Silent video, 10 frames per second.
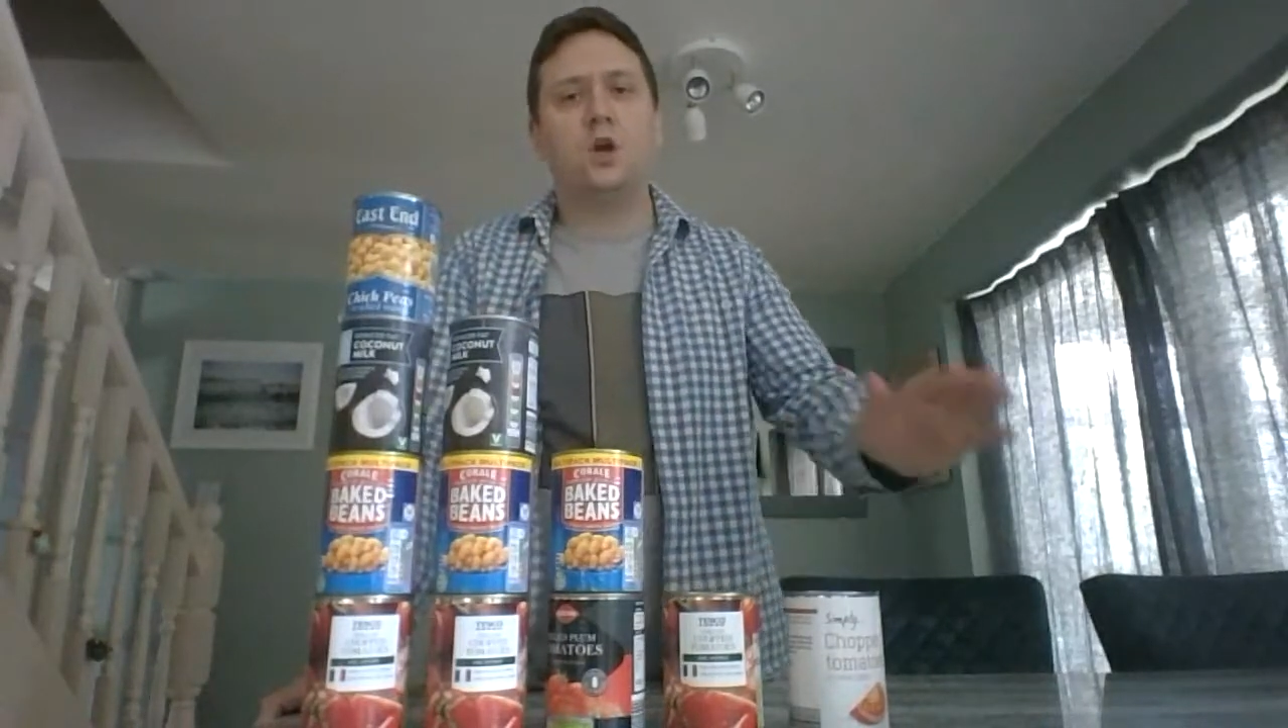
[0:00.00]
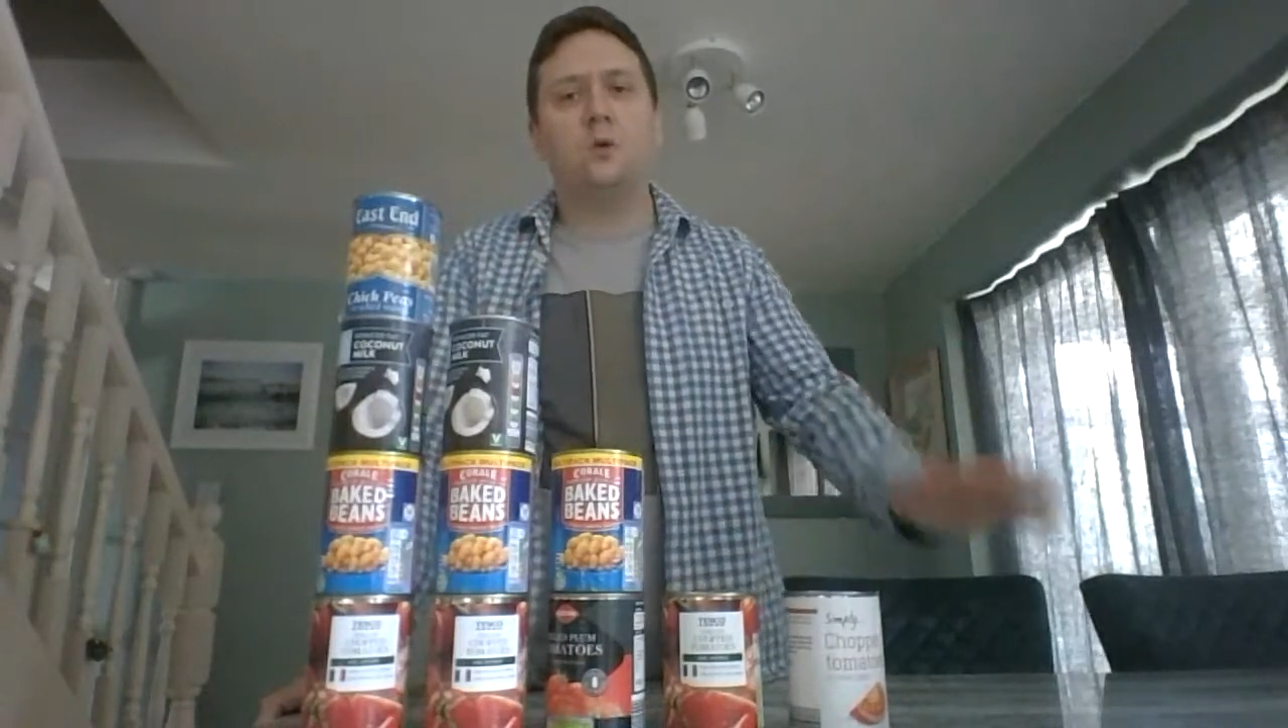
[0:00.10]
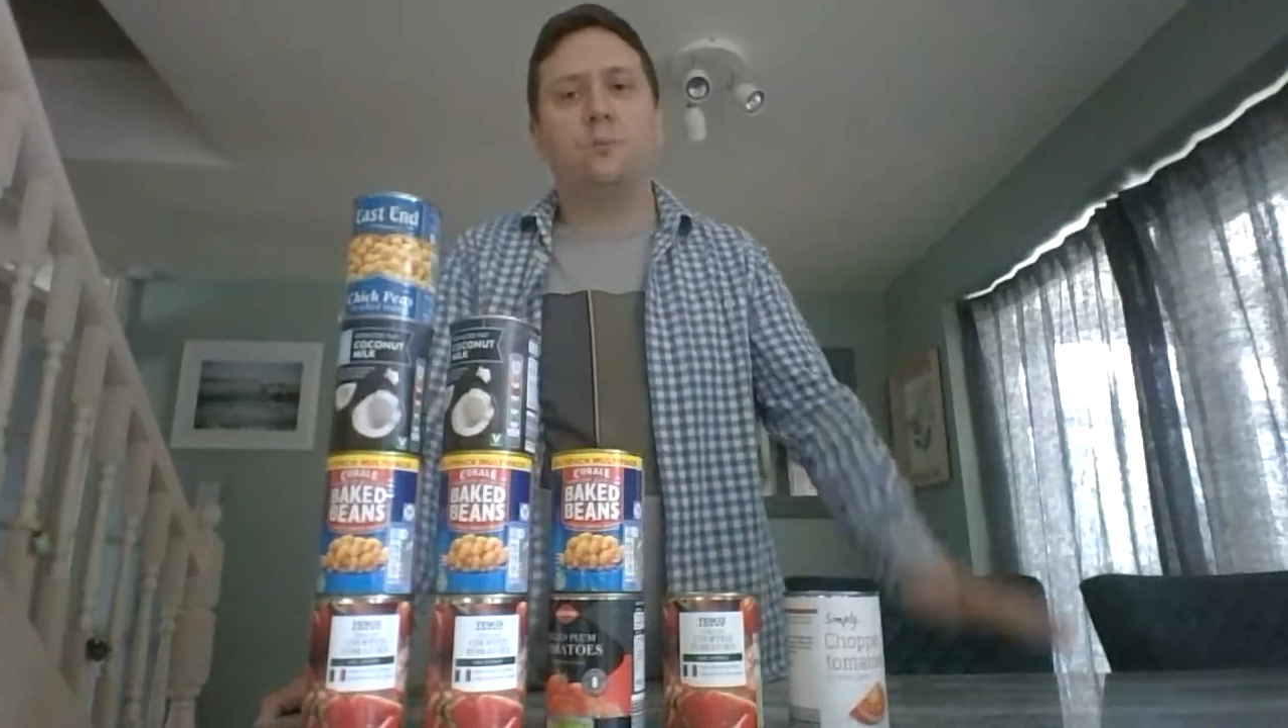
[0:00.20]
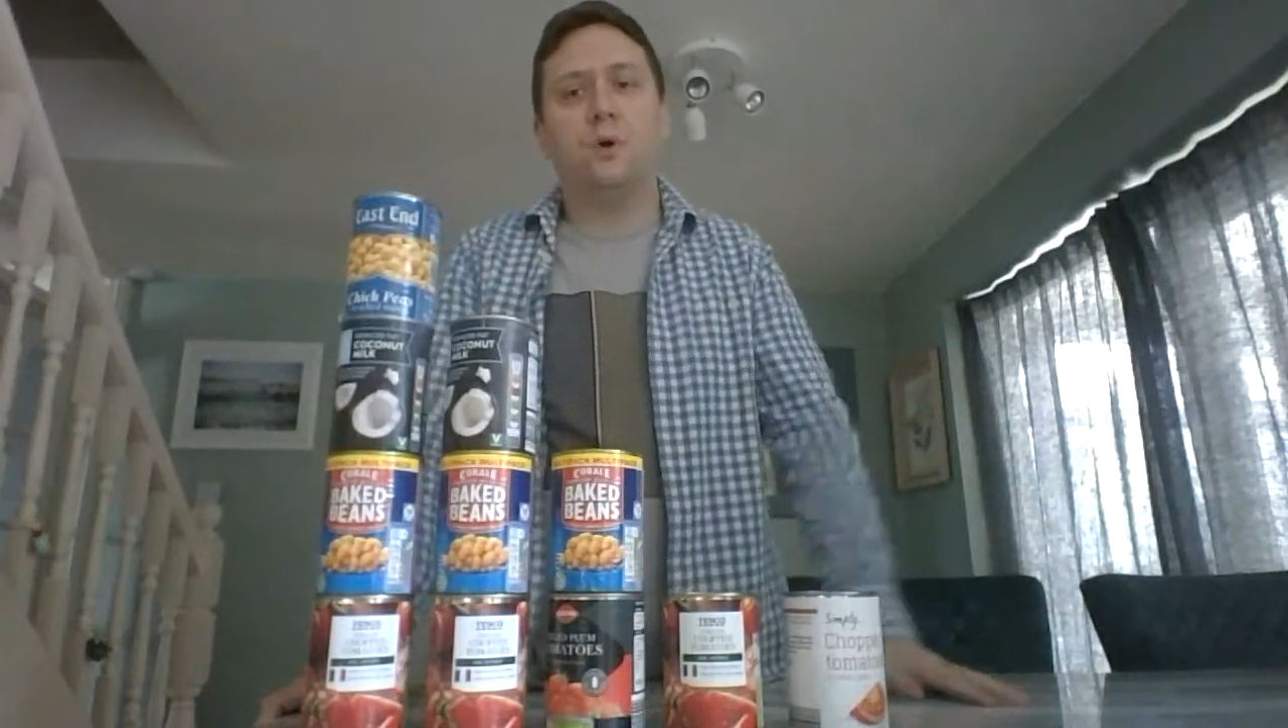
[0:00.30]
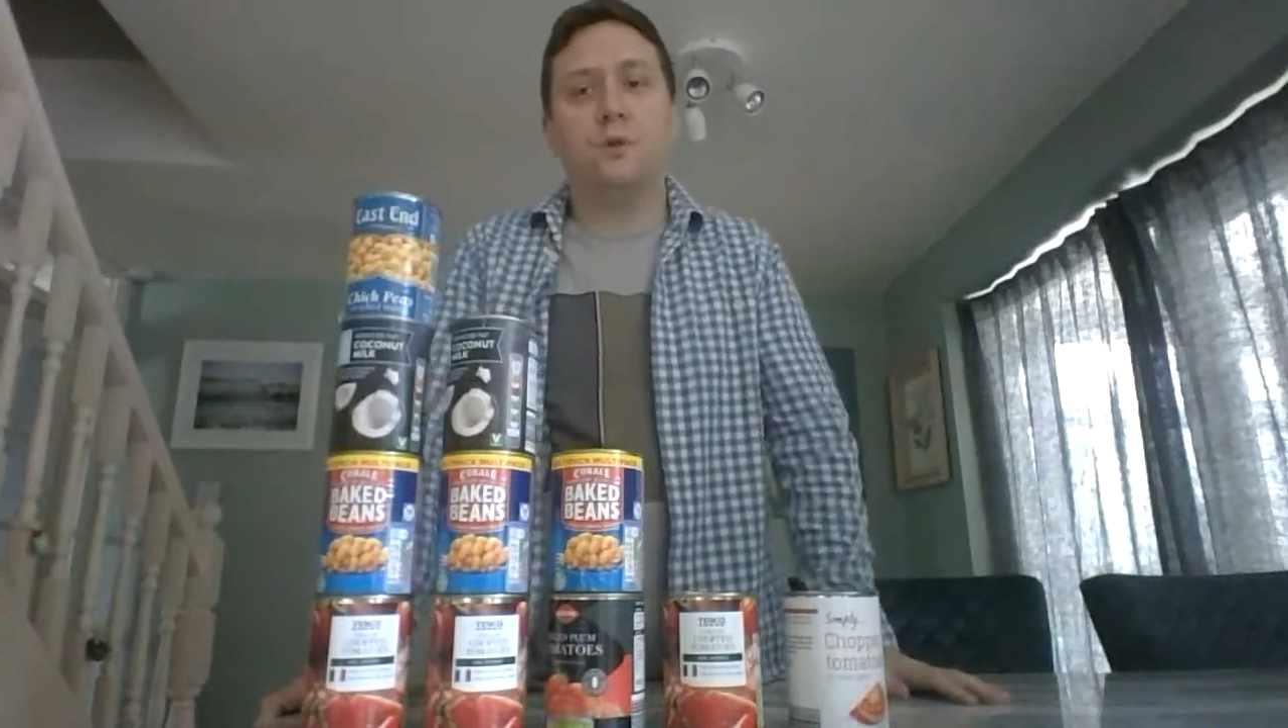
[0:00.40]

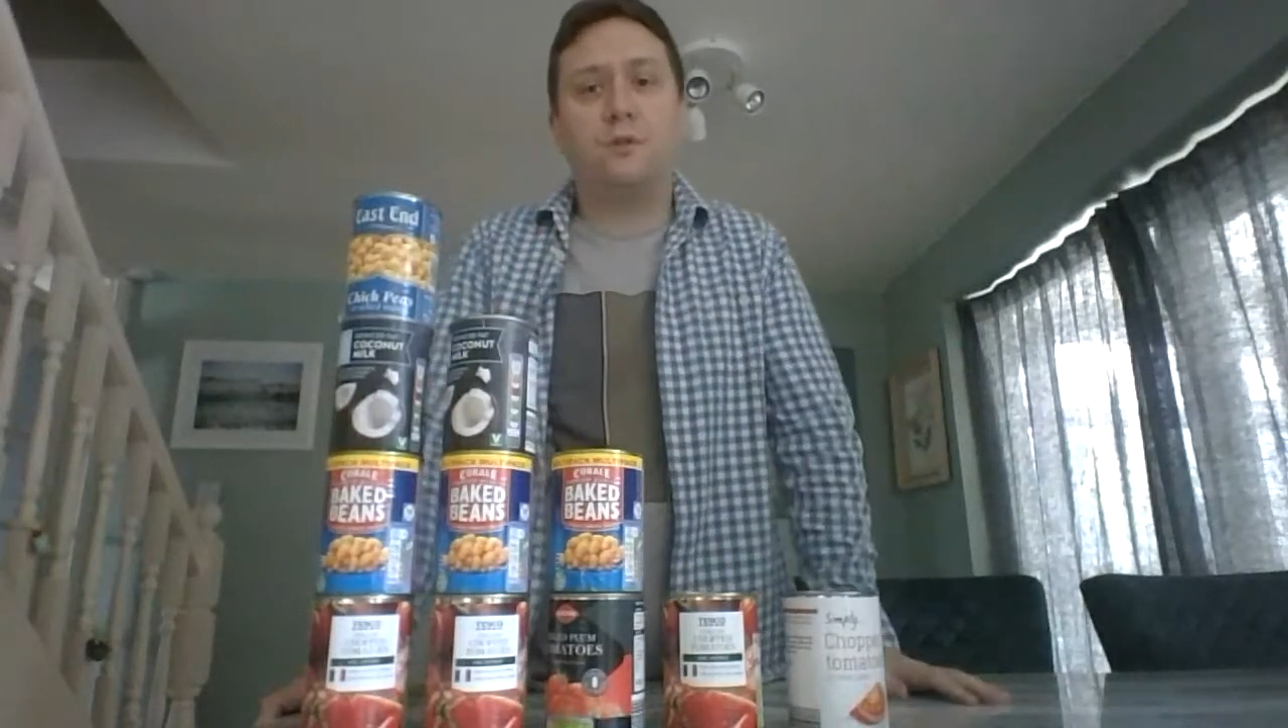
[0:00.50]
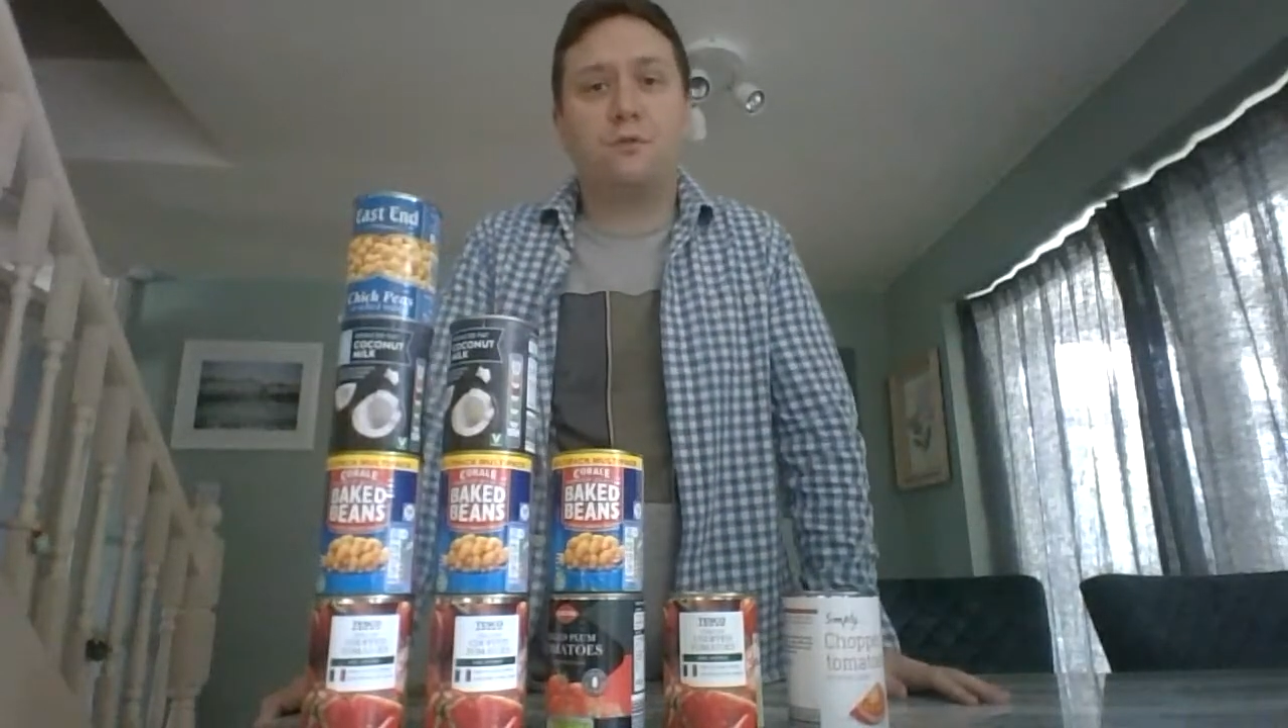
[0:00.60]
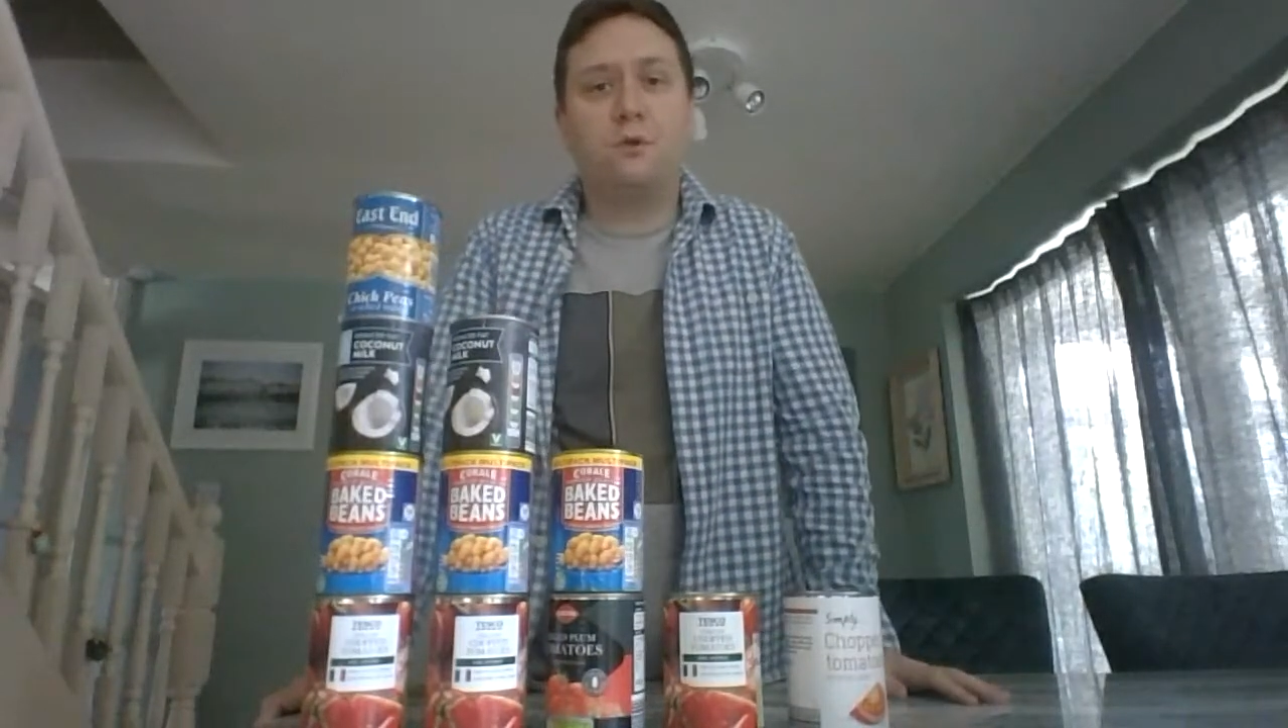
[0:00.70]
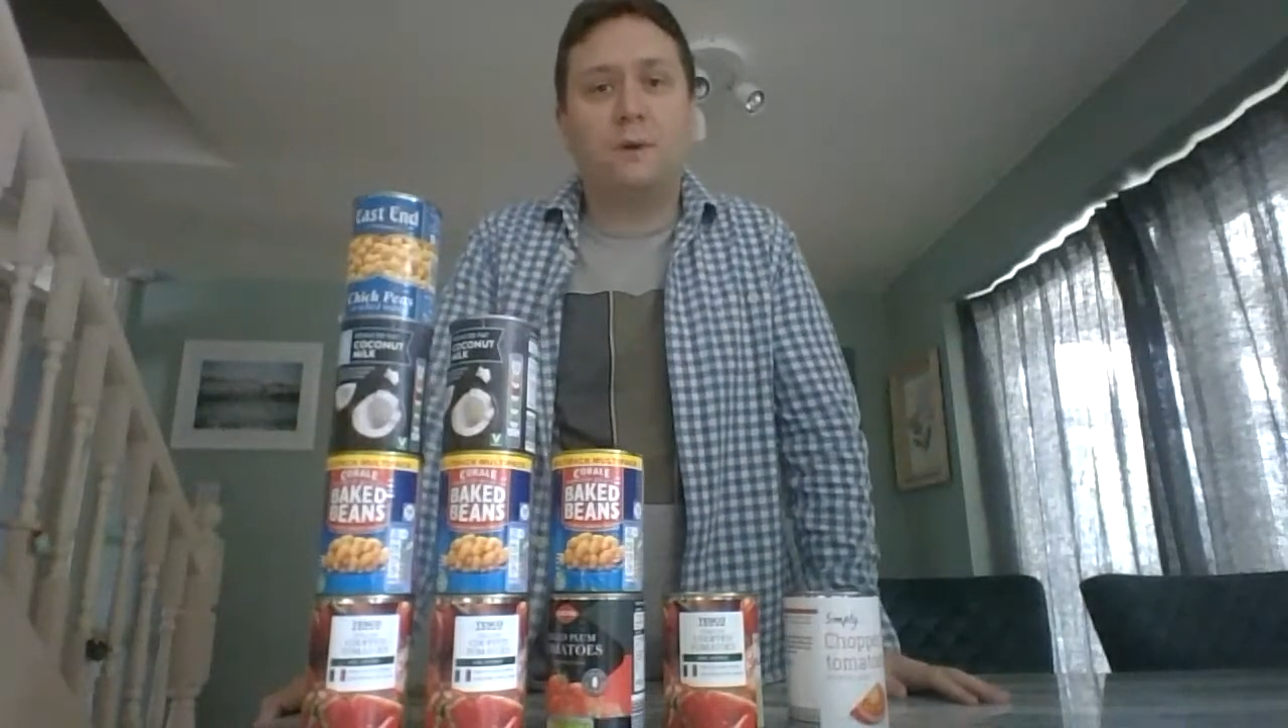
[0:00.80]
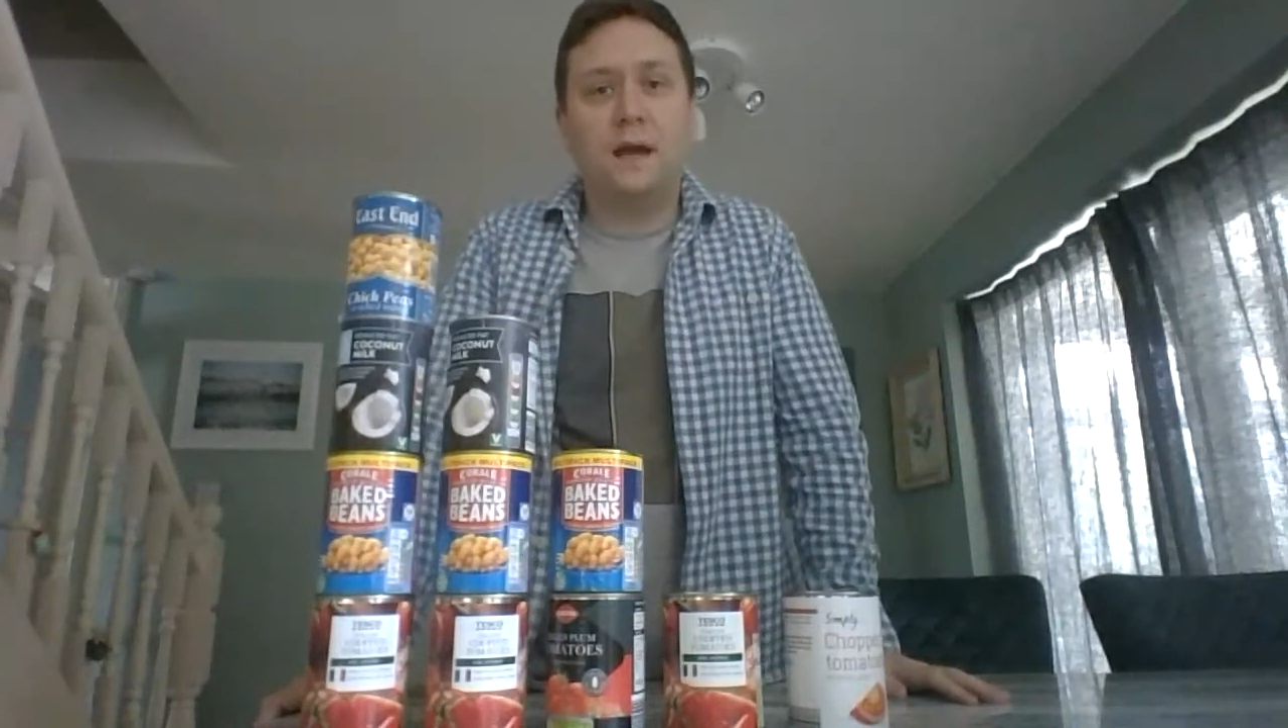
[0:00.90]
but through